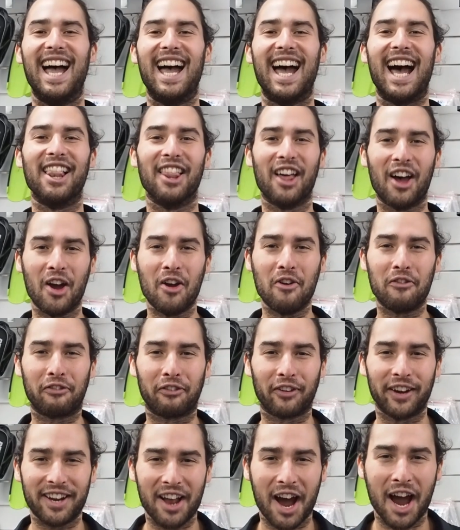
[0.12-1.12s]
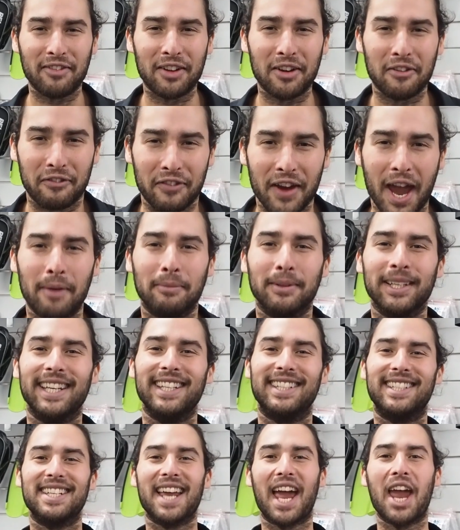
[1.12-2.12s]
Hello, freediving family.
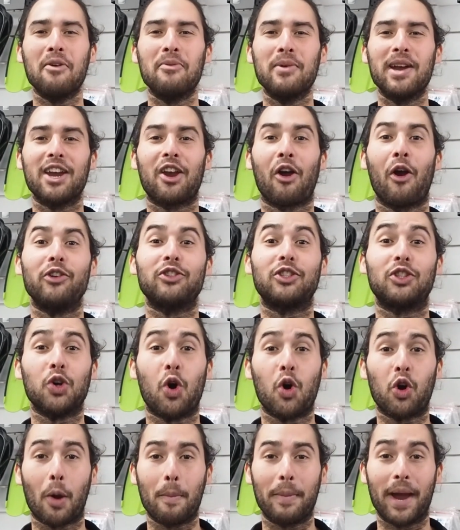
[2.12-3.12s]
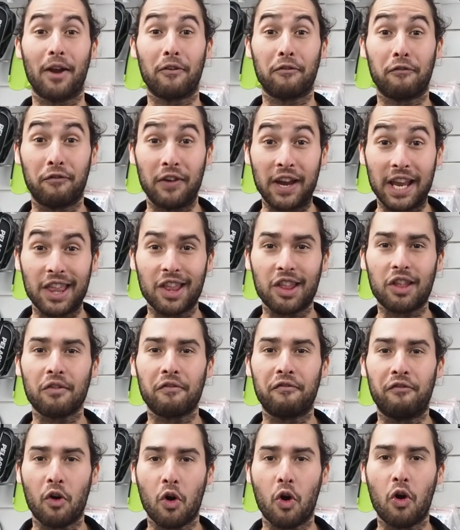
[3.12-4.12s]
Today we are going to talk about fins
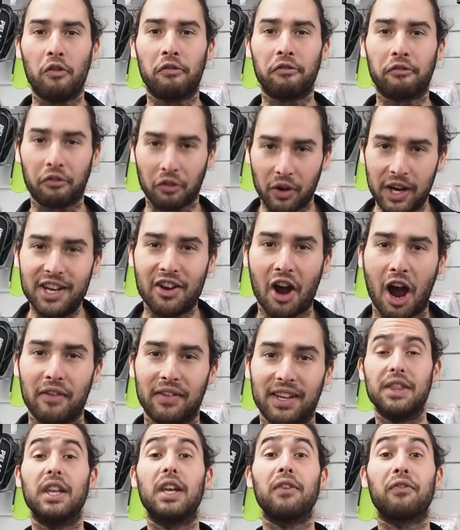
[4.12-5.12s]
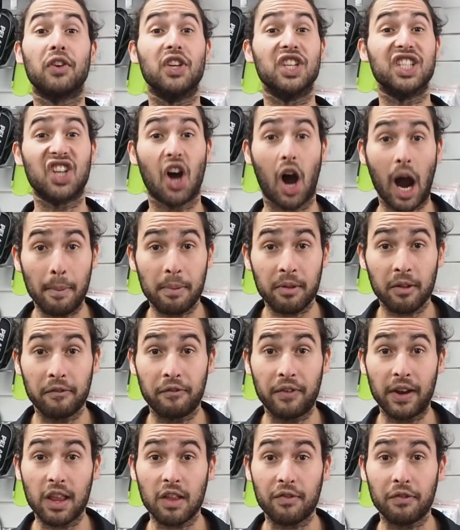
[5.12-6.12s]
for freediving. The different types of
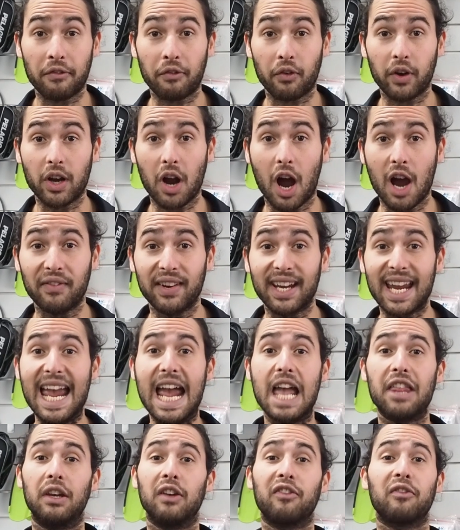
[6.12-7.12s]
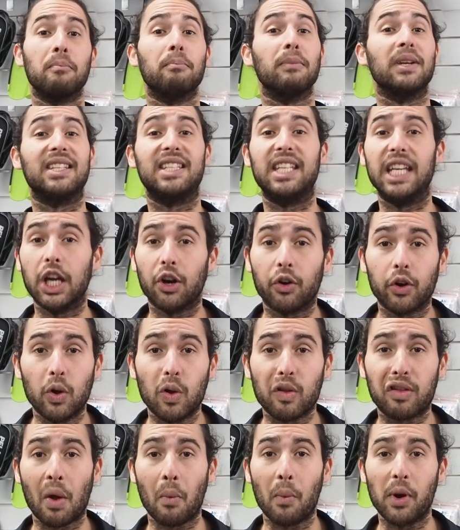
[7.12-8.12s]
fins for freediving, the different
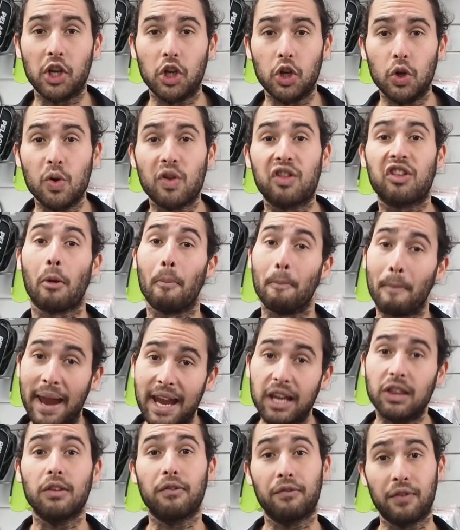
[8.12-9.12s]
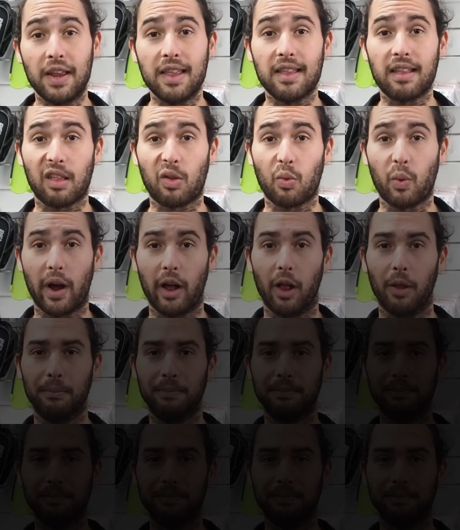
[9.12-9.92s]
materials that we use to make the fins as well.